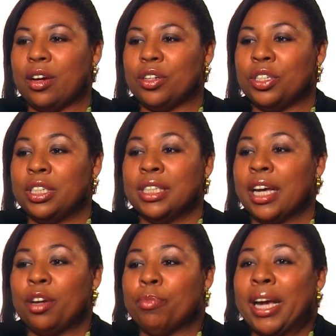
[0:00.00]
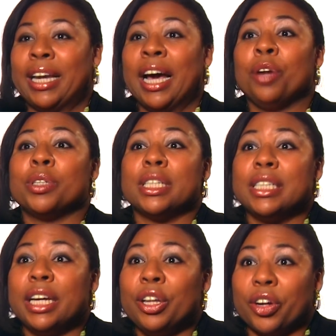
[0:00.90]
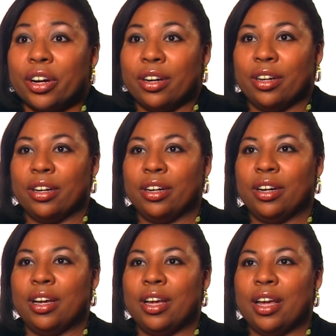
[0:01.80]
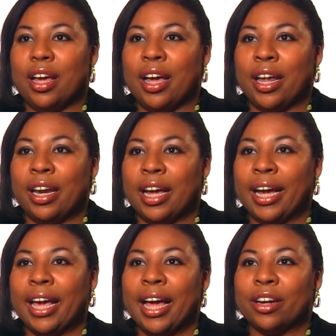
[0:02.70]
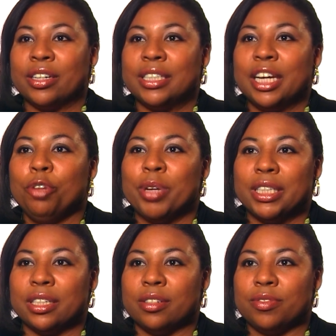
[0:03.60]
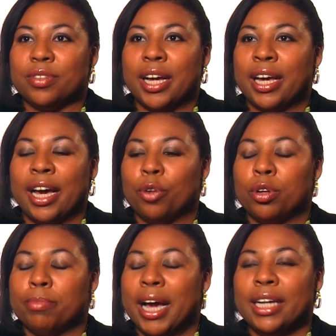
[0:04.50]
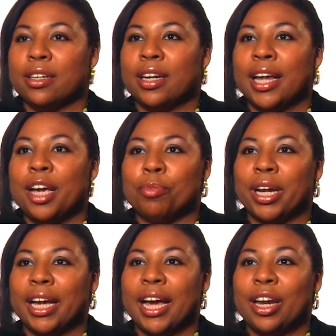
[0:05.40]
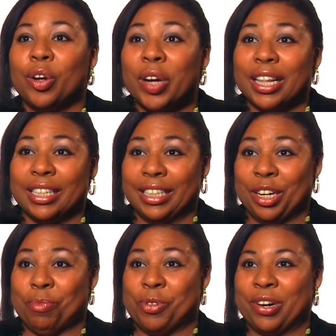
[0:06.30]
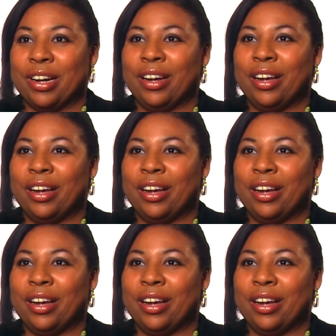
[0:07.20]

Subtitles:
she said, my dad was a tailor, and I can't contain myself. I will buy it online, but I can't look at this anymore.